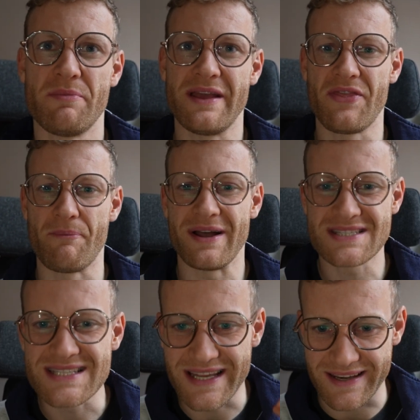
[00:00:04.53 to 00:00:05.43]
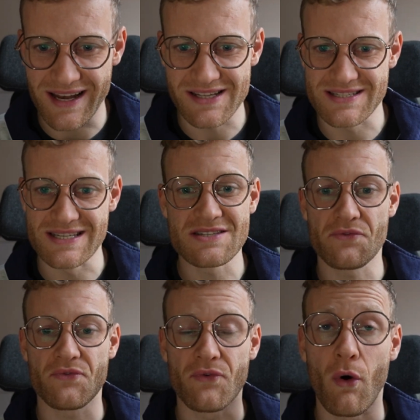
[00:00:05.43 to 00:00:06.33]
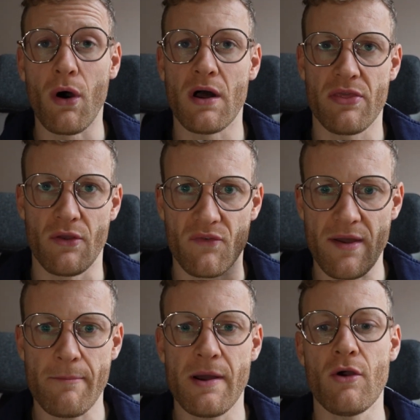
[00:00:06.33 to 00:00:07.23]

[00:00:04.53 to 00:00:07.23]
be the monthly analysis for November,